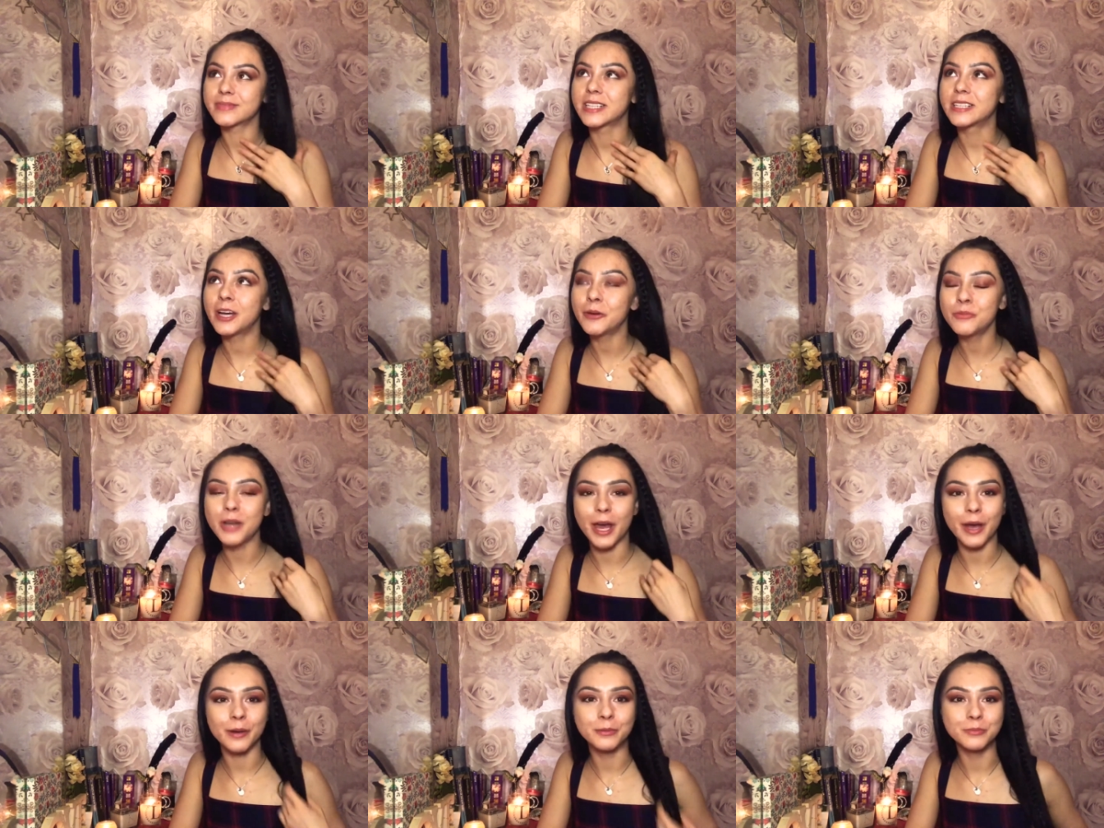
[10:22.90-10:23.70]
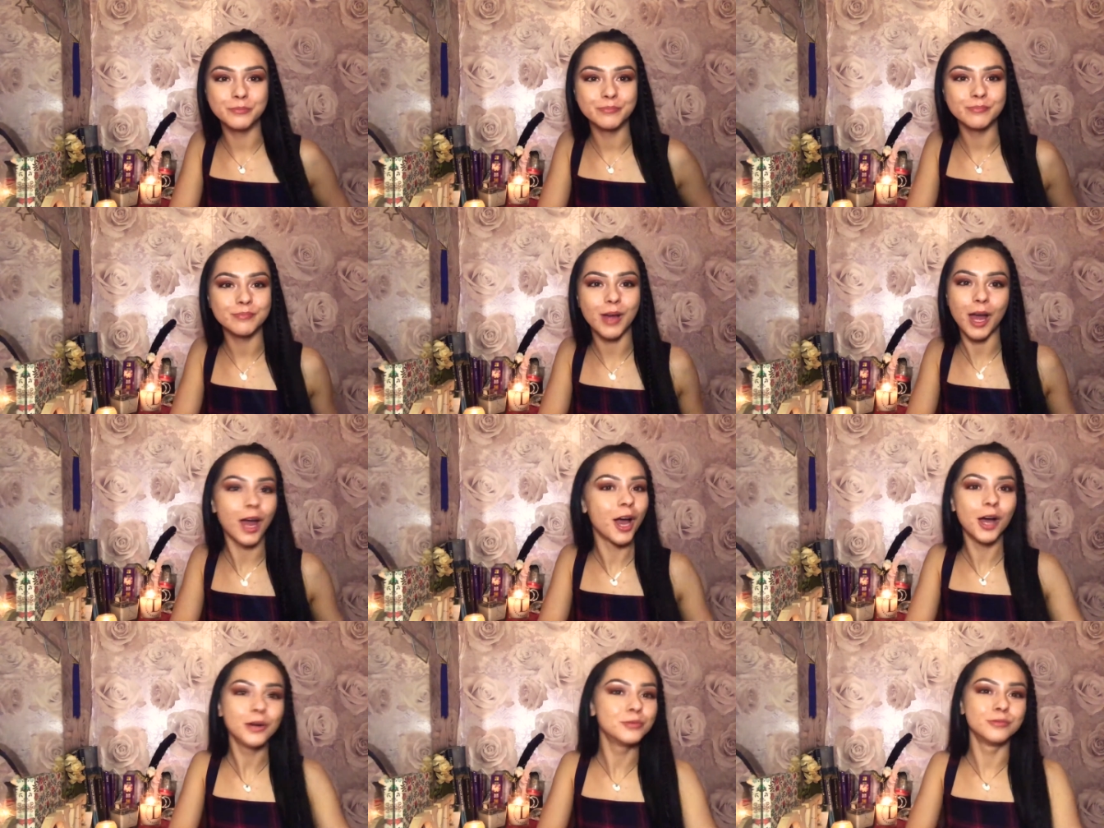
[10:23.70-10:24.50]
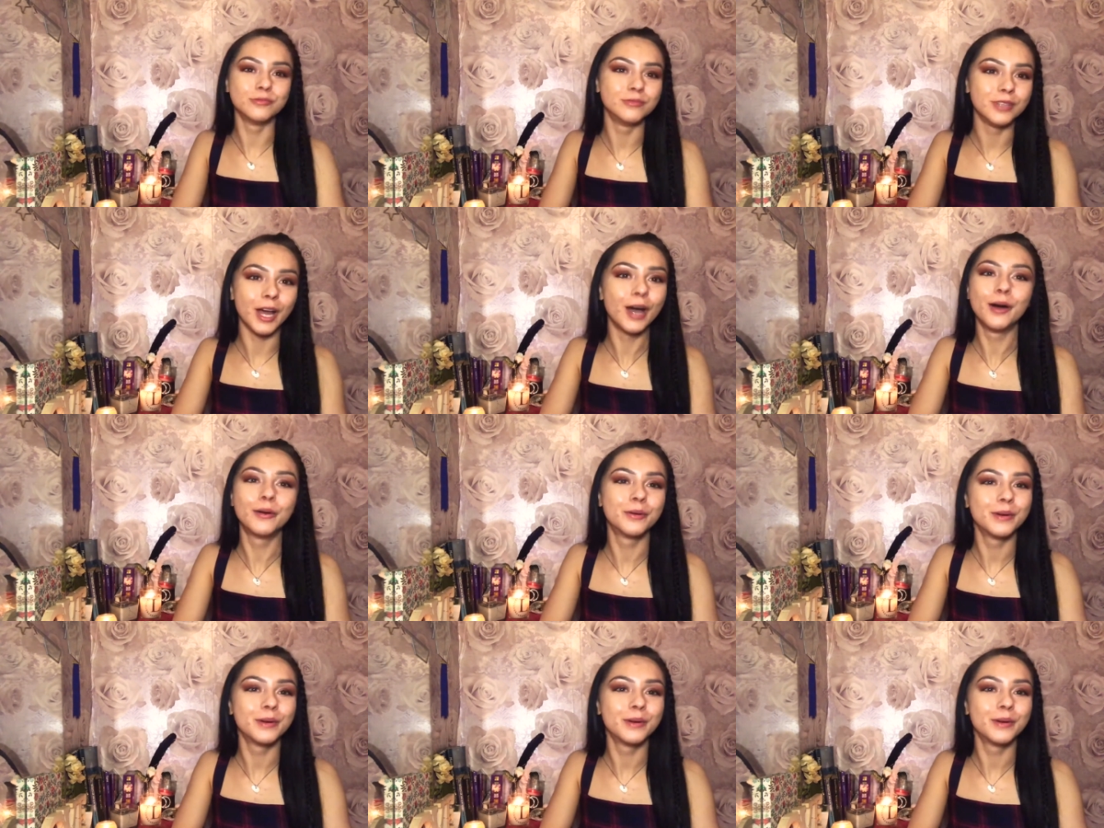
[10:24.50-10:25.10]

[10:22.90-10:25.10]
oh no, oh no,